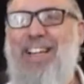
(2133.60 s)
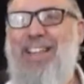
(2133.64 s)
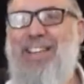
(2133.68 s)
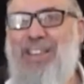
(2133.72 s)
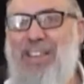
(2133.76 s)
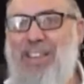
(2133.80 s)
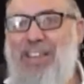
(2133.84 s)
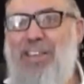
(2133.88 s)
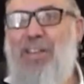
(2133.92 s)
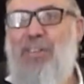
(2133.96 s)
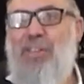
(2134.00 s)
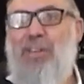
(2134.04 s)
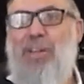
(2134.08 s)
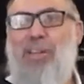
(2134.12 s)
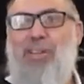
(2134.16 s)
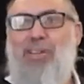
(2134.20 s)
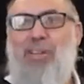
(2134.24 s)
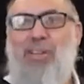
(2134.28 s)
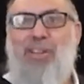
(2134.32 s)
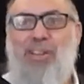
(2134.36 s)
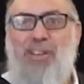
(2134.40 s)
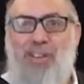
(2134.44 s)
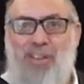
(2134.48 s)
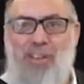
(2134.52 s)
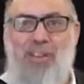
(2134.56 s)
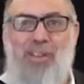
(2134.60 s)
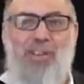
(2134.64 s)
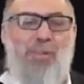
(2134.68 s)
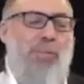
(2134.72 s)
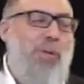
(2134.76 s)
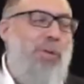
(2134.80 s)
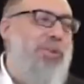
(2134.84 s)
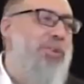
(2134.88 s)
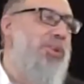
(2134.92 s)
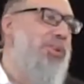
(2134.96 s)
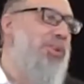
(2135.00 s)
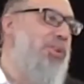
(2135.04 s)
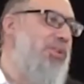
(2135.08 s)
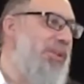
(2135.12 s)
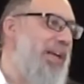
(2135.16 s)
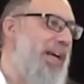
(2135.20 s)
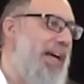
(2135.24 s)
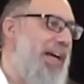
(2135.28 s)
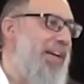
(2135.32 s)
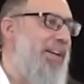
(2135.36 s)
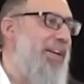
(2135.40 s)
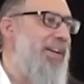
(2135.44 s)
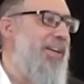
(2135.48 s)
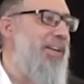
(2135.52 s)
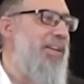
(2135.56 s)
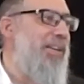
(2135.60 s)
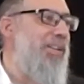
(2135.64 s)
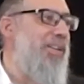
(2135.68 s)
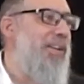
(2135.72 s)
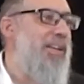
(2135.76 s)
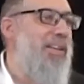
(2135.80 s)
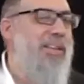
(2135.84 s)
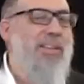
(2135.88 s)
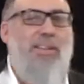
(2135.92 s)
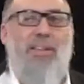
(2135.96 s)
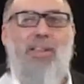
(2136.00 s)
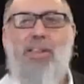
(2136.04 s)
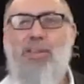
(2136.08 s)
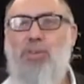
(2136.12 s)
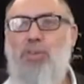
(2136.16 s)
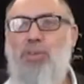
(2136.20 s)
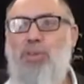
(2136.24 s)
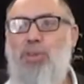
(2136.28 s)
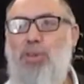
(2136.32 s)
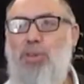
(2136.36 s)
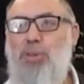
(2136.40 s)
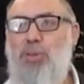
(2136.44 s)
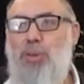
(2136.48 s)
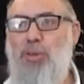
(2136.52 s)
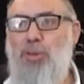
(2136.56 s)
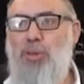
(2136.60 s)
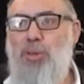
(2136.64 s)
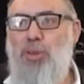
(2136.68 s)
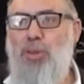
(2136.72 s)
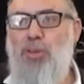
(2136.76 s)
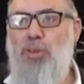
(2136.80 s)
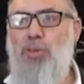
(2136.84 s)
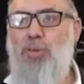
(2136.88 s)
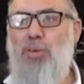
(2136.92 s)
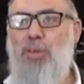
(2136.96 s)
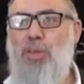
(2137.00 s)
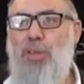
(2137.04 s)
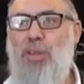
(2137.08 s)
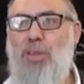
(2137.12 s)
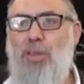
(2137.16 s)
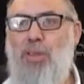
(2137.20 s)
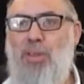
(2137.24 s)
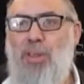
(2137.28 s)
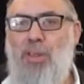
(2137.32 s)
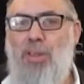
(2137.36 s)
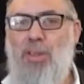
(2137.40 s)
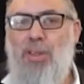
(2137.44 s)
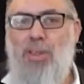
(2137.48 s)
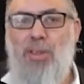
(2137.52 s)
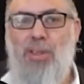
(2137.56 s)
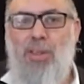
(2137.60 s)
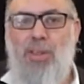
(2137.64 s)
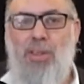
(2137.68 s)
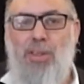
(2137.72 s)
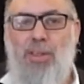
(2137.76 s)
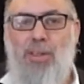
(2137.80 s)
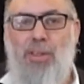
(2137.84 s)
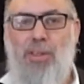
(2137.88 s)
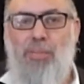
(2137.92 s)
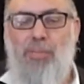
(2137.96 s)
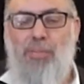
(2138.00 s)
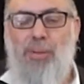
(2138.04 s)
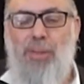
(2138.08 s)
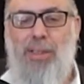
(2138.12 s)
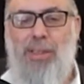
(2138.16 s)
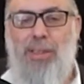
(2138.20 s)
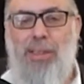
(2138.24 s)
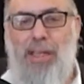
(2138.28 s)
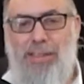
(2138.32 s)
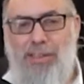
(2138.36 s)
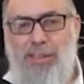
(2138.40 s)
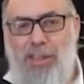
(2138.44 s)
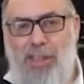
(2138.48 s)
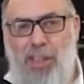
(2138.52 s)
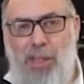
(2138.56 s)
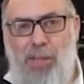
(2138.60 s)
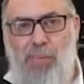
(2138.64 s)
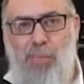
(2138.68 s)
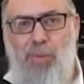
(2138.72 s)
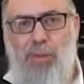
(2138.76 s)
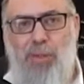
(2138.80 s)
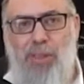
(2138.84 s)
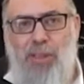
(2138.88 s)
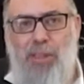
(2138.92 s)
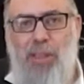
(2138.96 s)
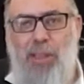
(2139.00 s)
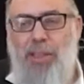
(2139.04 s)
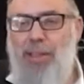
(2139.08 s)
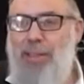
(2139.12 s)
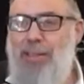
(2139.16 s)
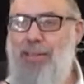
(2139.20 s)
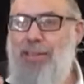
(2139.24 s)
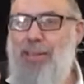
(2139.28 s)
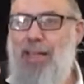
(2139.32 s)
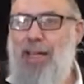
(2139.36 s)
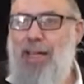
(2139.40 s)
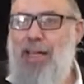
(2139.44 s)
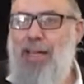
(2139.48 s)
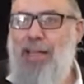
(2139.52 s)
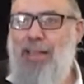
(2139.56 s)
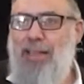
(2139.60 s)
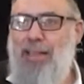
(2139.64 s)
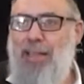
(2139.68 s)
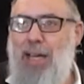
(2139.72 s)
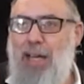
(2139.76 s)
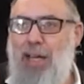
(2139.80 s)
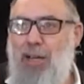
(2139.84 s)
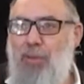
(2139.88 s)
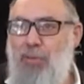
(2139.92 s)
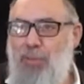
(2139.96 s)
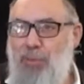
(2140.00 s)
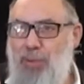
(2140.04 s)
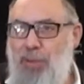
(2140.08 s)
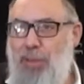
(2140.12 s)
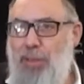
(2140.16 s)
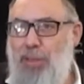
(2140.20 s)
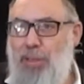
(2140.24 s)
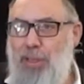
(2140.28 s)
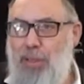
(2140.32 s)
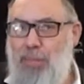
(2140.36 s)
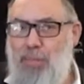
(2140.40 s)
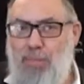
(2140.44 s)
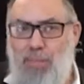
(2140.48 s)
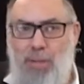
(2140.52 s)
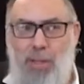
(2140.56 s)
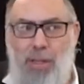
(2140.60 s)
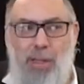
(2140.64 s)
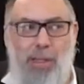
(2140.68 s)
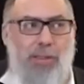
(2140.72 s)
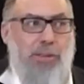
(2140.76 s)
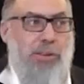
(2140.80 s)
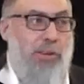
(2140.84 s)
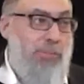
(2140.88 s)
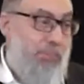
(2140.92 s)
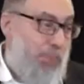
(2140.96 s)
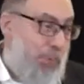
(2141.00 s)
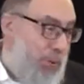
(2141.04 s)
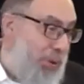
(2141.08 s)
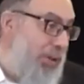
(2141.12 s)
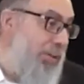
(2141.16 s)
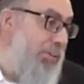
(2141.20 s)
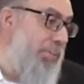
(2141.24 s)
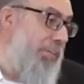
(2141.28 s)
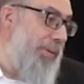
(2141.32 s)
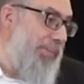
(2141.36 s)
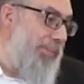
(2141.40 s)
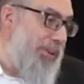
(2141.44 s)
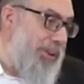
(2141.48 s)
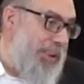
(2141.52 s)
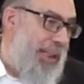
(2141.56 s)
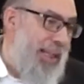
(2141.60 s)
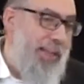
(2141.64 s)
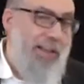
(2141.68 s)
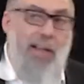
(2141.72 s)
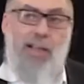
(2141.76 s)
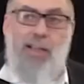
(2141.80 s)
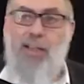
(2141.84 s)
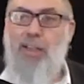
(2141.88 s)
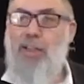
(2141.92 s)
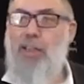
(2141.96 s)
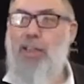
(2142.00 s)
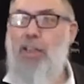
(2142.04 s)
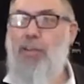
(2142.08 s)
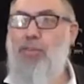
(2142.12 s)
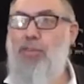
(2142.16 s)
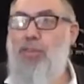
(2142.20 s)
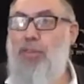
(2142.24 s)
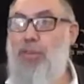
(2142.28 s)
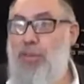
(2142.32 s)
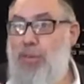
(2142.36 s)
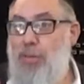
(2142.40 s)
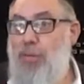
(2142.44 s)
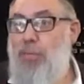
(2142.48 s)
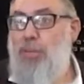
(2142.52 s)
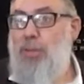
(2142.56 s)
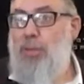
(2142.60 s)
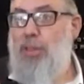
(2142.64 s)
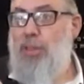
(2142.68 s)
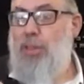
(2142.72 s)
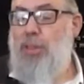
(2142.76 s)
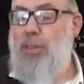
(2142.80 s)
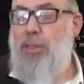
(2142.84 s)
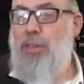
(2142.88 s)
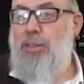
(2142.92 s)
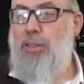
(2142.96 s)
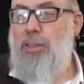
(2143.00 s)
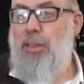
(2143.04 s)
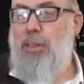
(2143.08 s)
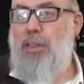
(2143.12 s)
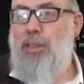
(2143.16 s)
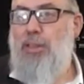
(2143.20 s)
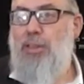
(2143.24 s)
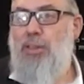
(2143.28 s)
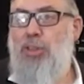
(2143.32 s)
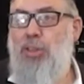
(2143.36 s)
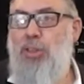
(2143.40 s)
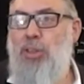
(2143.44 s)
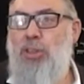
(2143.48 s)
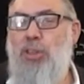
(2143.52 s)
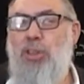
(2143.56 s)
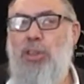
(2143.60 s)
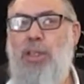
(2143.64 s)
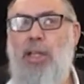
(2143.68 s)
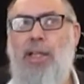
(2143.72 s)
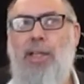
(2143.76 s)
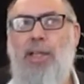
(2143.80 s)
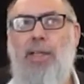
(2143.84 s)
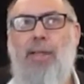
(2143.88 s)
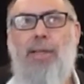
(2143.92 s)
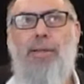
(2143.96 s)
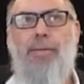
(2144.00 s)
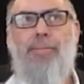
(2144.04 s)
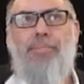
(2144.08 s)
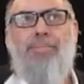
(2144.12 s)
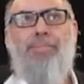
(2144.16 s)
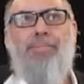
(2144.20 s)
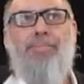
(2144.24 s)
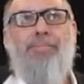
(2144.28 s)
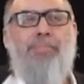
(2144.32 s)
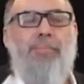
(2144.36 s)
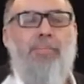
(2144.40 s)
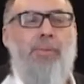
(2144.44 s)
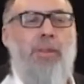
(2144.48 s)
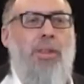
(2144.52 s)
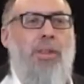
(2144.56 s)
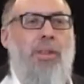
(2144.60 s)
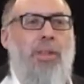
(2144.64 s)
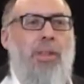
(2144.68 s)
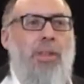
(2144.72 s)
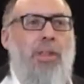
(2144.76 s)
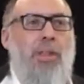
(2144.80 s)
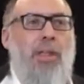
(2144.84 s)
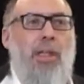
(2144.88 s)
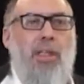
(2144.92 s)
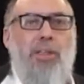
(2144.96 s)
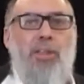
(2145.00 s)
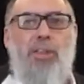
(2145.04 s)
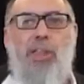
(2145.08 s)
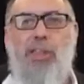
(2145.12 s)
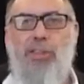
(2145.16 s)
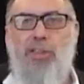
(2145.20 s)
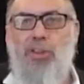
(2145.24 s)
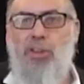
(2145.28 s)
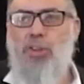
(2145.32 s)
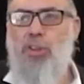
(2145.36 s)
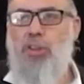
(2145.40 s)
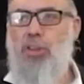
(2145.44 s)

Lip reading: like somebody, like you're supposed to do that, like that's what you're supposed to do. But that's a kibud. It's not really. It's important. Maybe it's halachic even, but it's just a gesture.